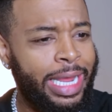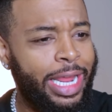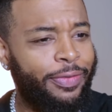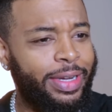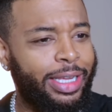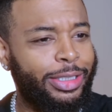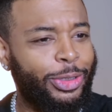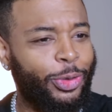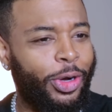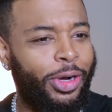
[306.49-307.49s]
He even looks
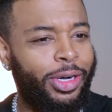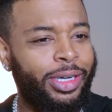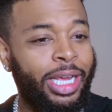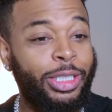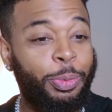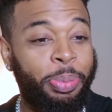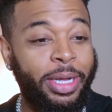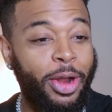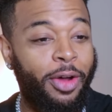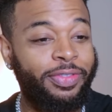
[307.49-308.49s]
strong. He
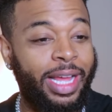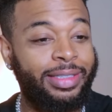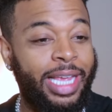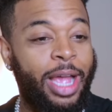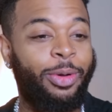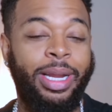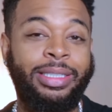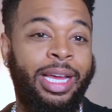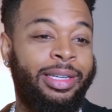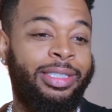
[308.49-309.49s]
spun off that tackle. That's
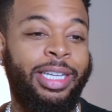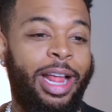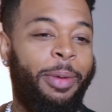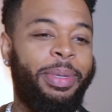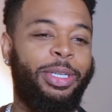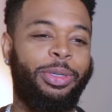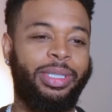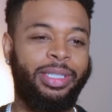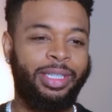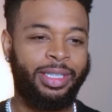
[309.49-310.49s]
kind of shit I'll be doing.
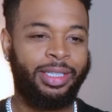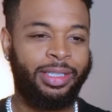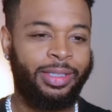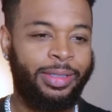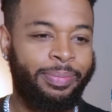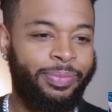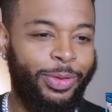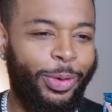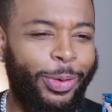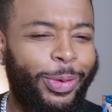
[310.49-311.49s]

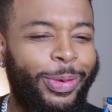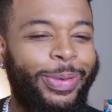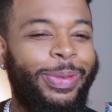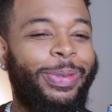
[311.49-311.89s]
Ooh.